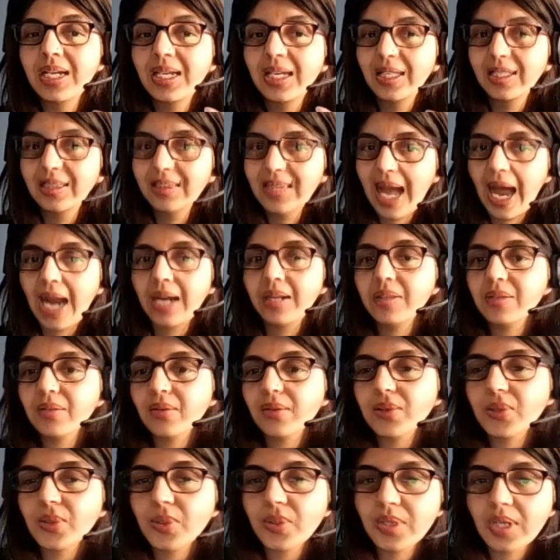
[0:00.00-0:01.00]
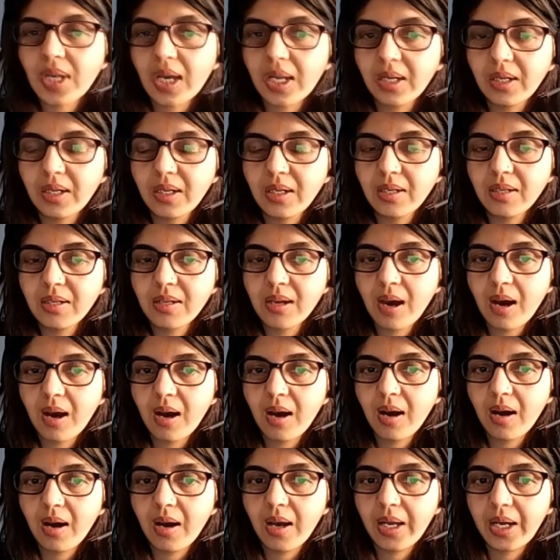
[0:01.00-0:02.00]
That is also done in
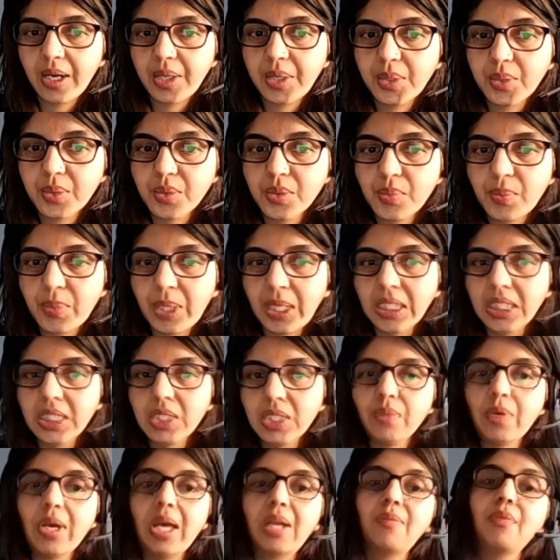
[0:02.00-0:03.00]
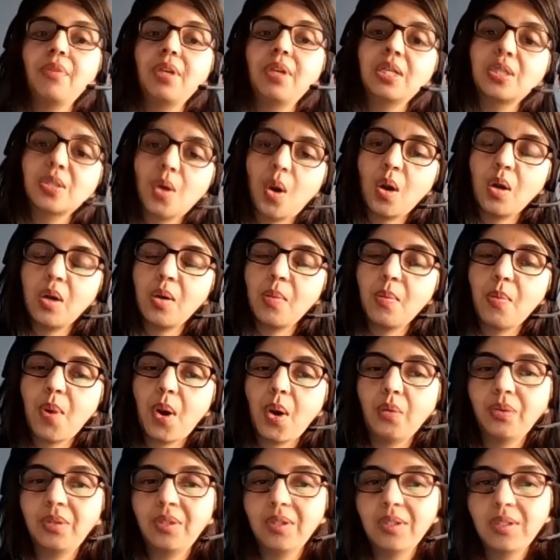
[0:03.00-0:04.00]
retrospective, and we talk
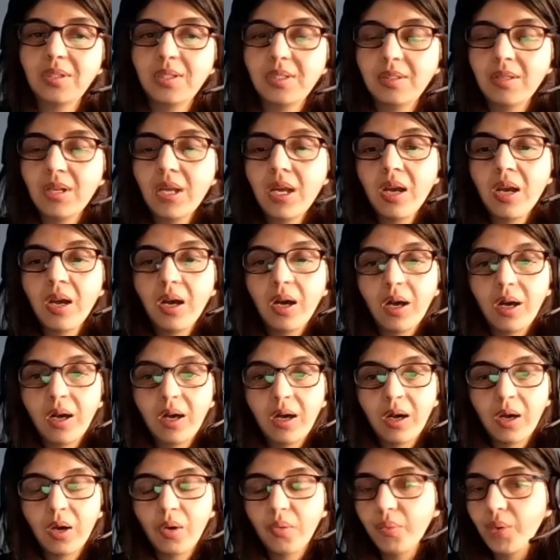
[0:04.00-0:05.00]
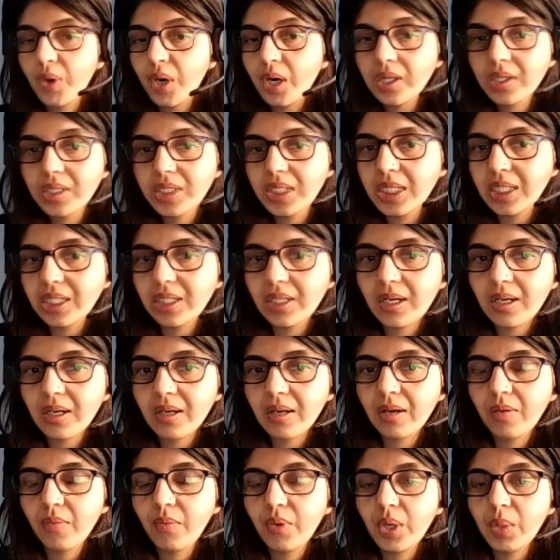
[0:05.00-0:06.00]
about the work data,
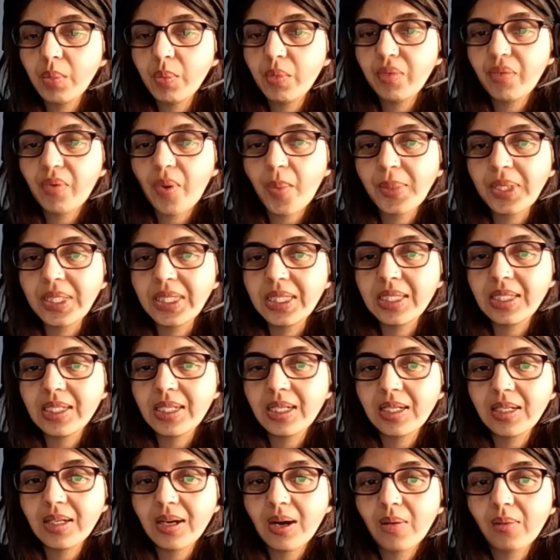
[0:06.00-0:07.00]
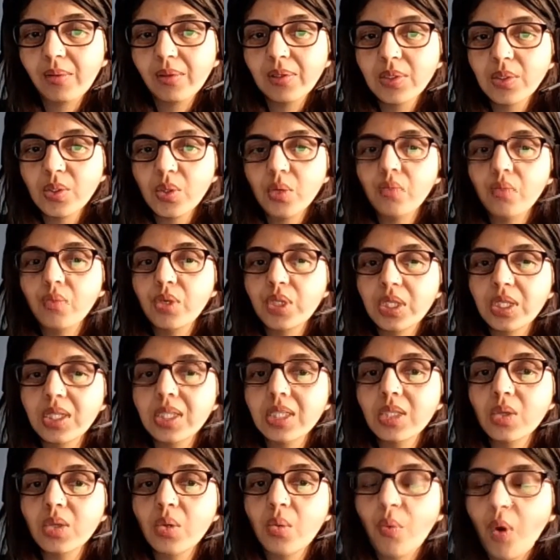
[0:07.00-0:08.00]
work performance data also, which is
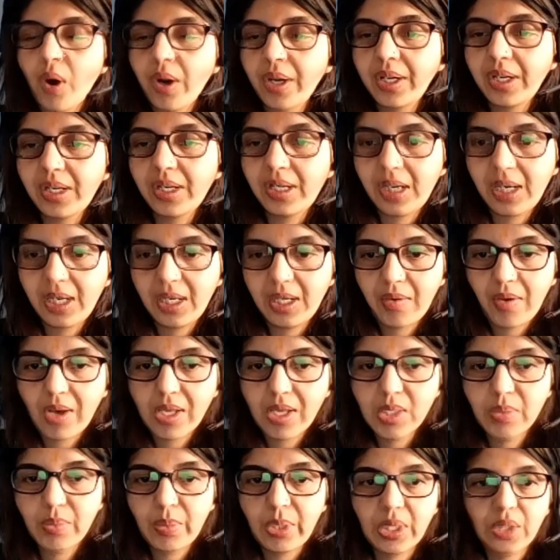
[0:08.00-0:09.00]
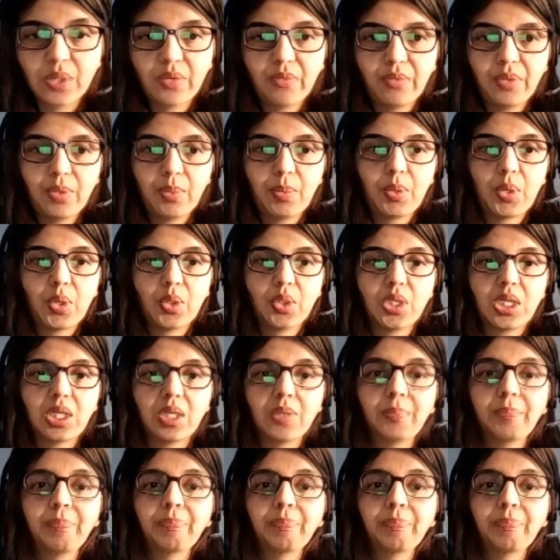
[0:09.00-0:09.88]
quantitative aspects of the project.